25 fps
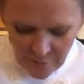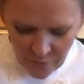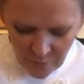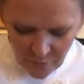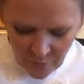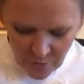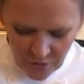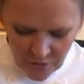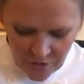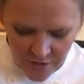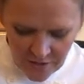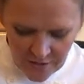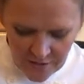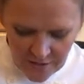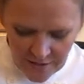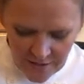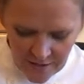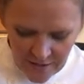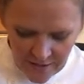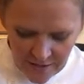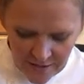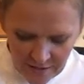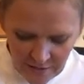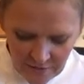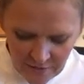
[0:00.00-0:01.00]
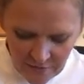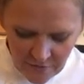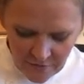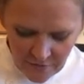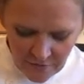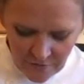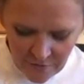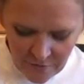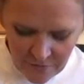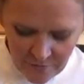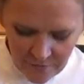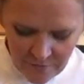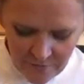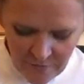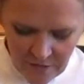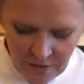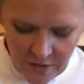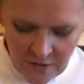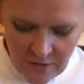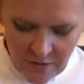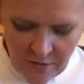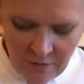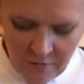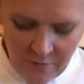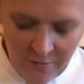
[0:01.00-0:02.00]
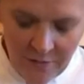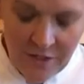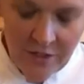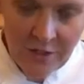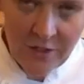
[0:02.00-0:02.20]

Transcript: and we'll just kind of make